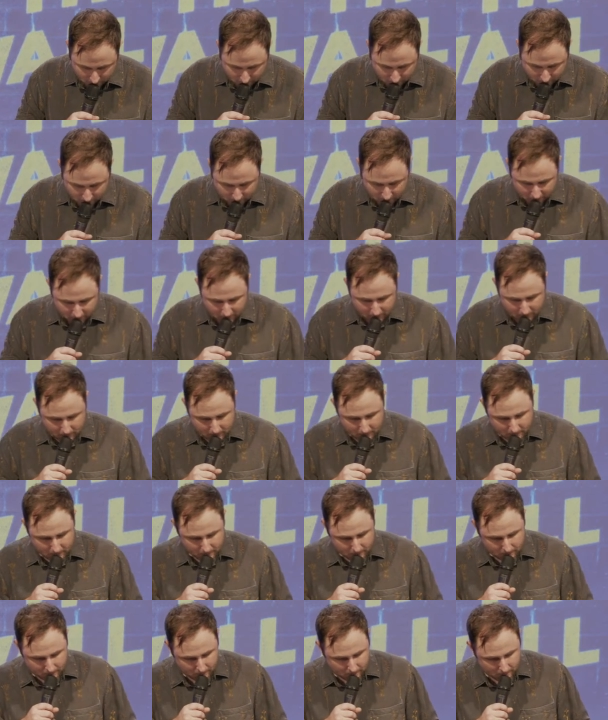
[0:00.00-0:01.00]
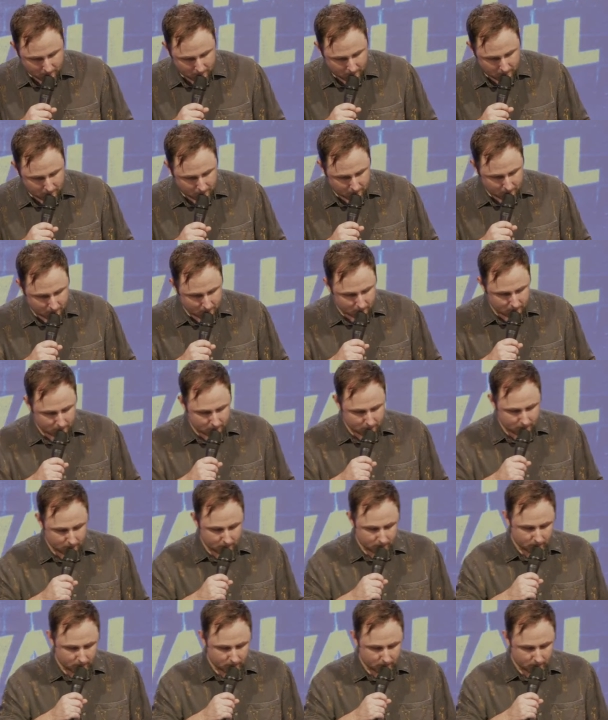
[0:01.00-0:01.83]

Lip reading: Nobody speaks.